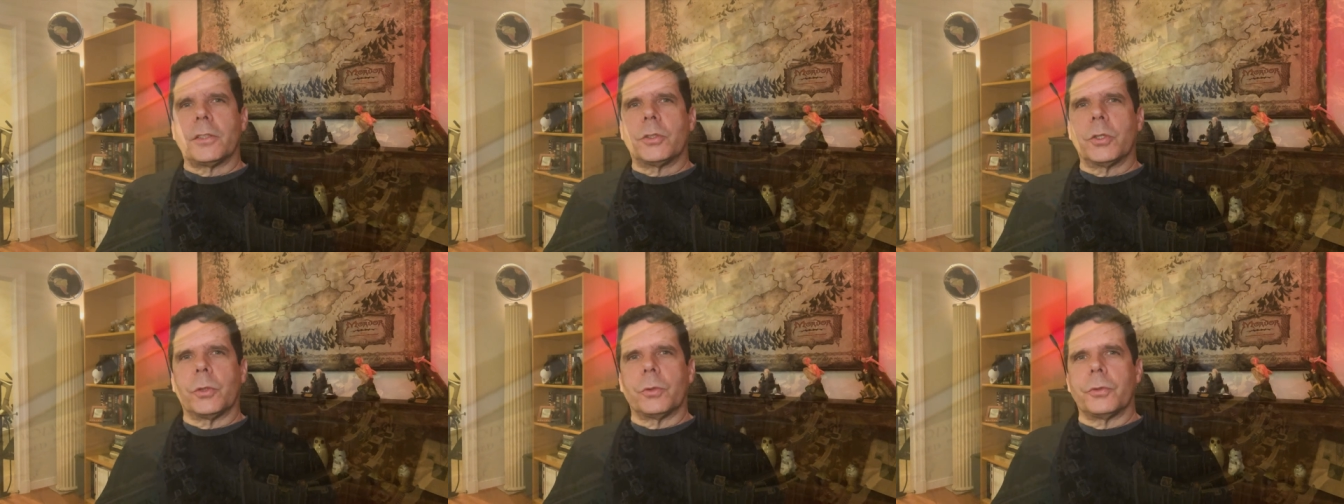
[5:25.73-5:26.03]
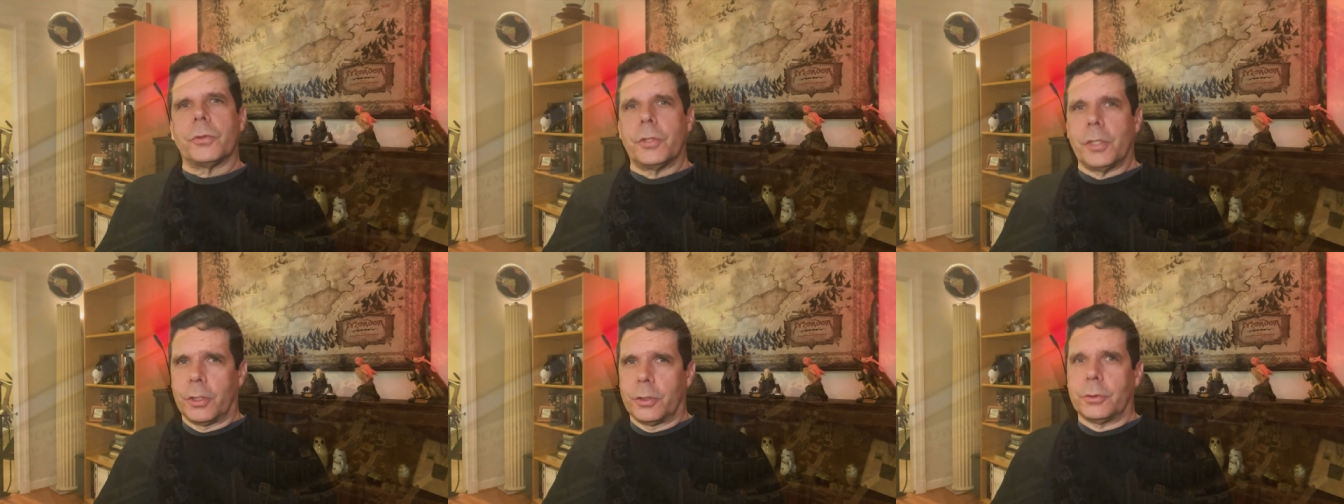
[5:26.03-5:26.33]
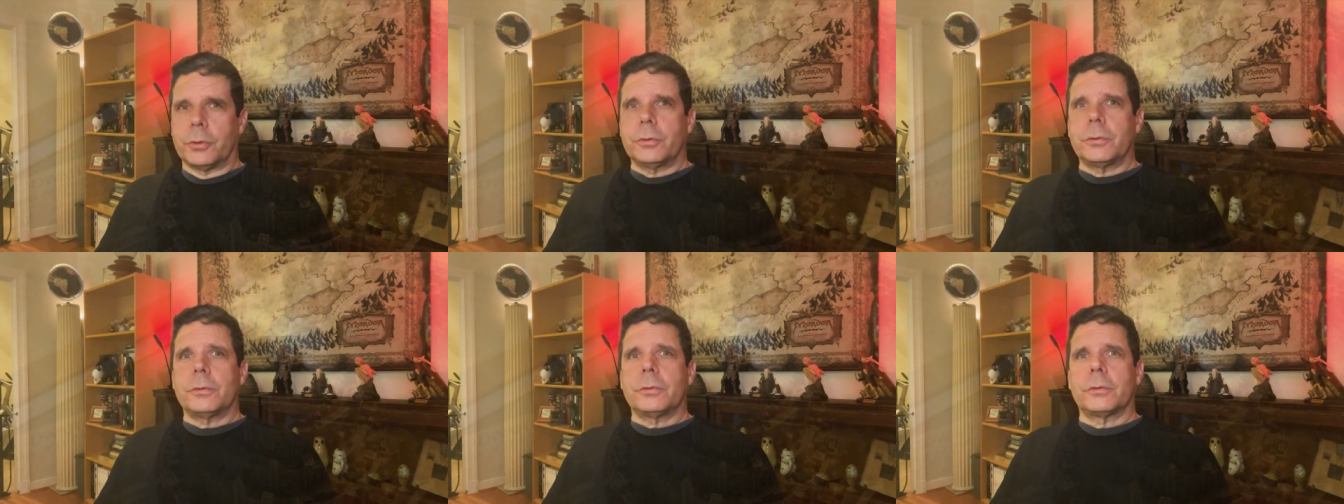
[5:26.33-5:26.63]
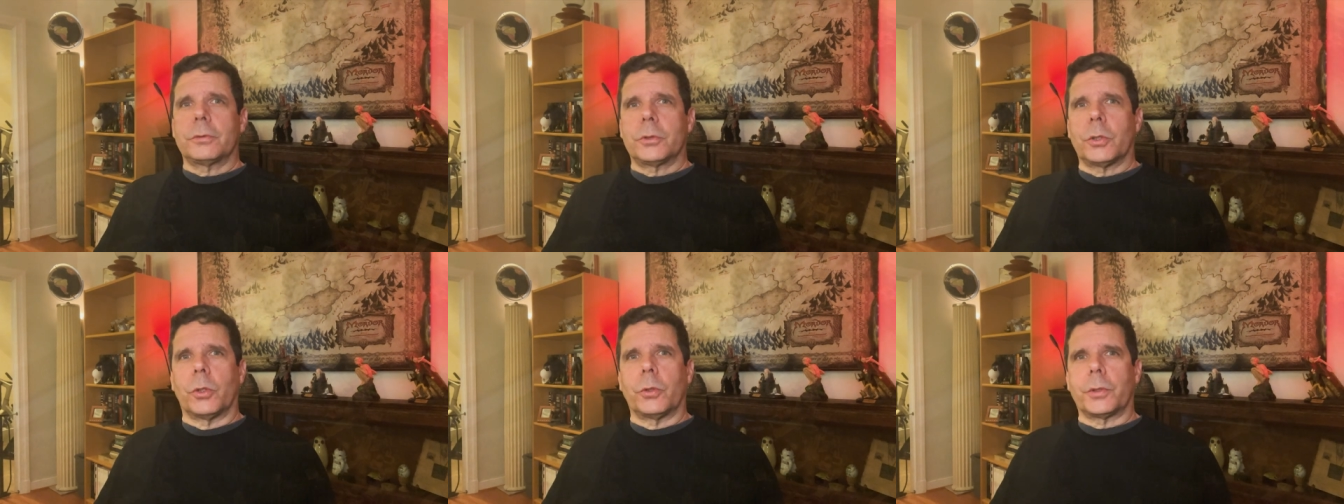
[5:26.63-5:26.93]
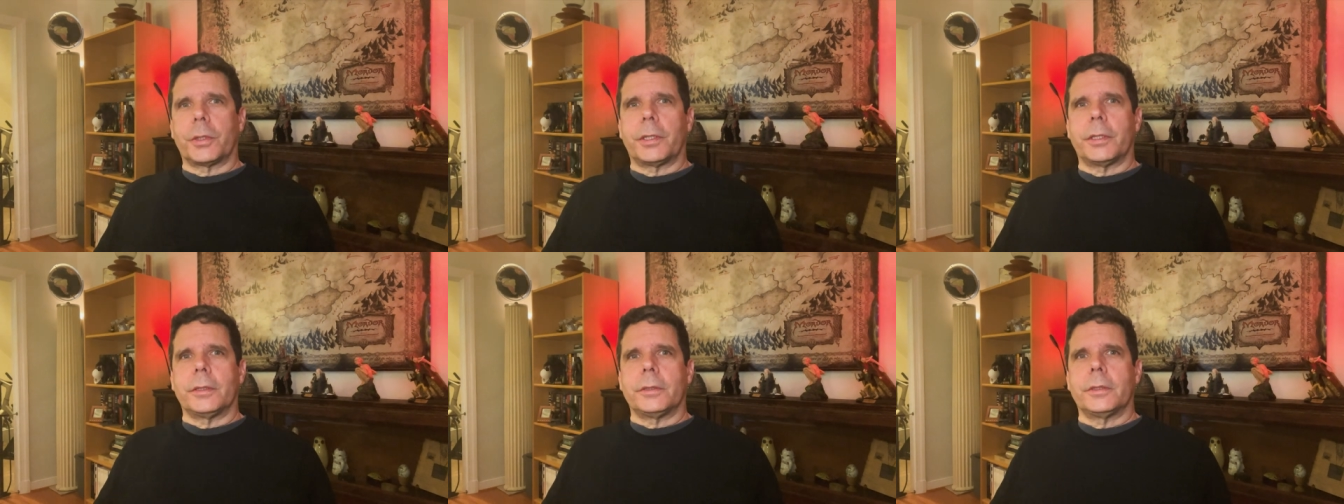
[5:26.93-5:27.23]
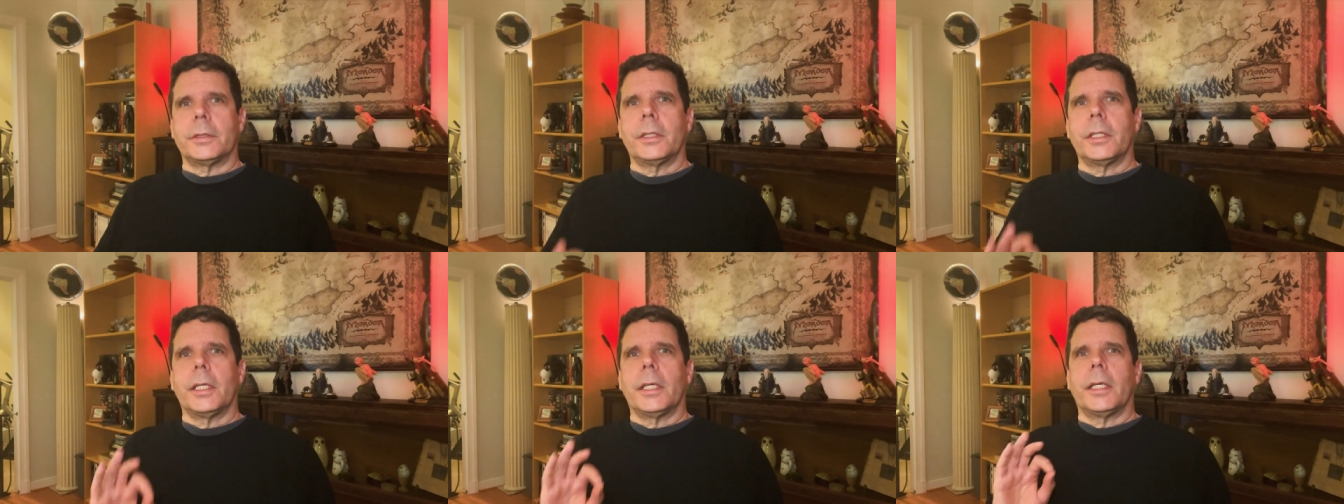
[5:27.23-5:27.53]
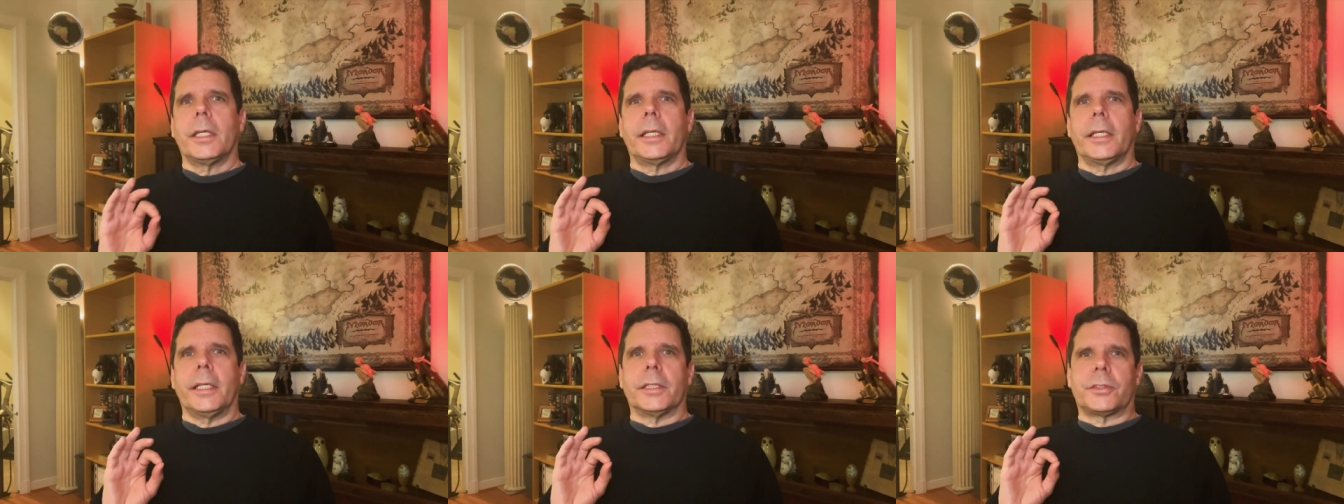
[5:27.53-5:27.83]
don't know Tolkien,
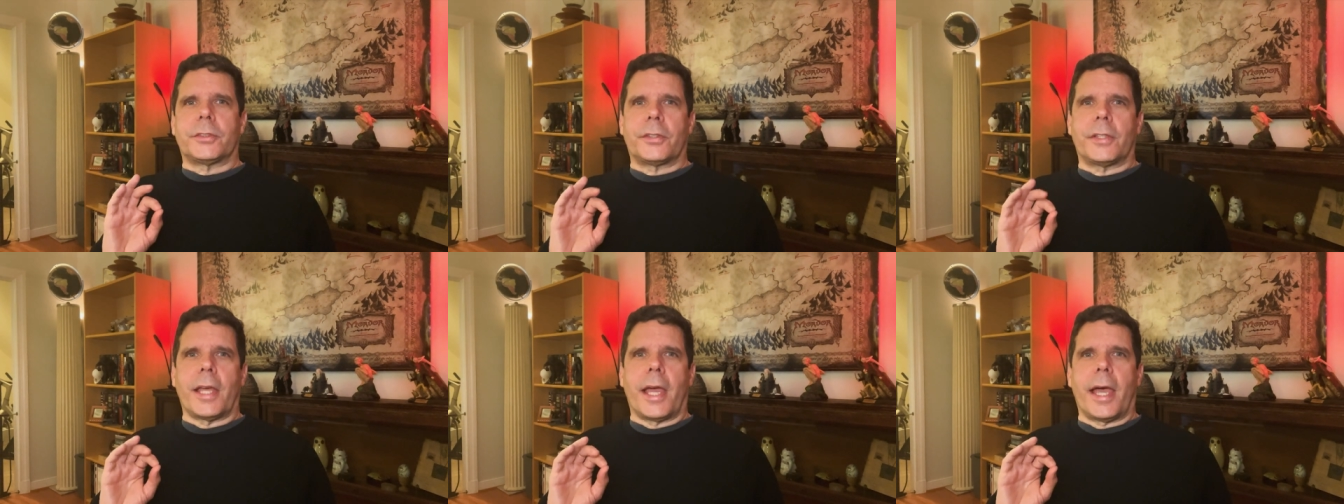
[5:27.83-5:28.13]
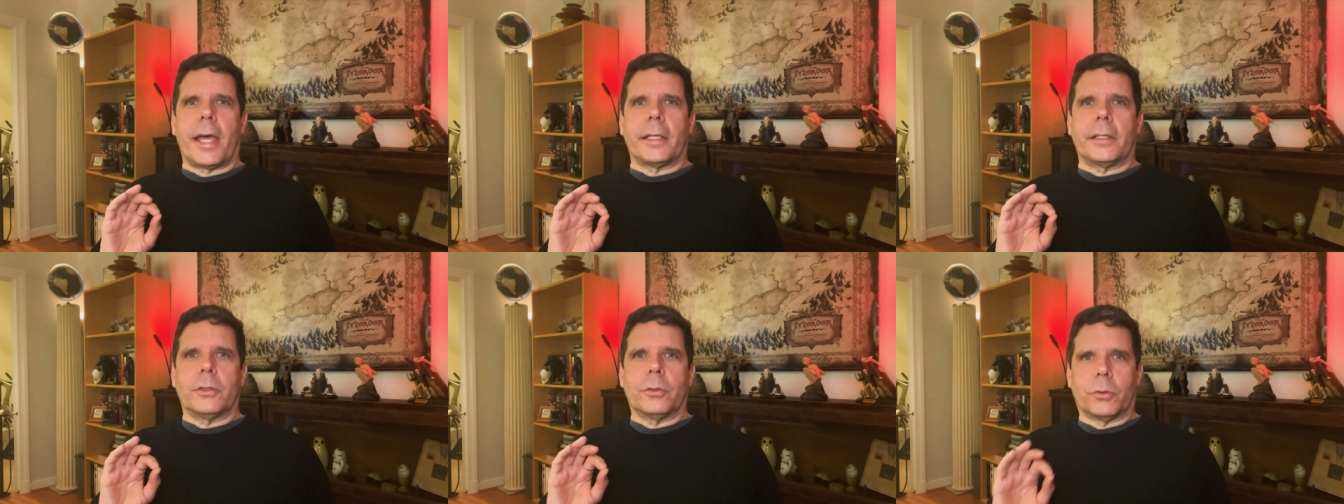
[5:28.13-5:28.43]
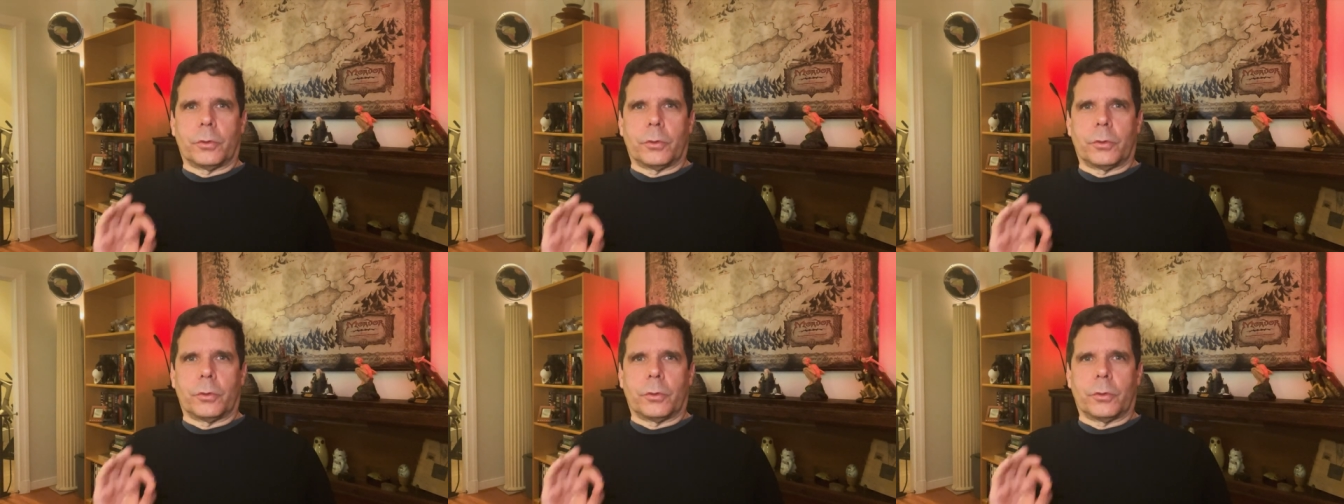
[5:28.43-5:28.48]
it's that,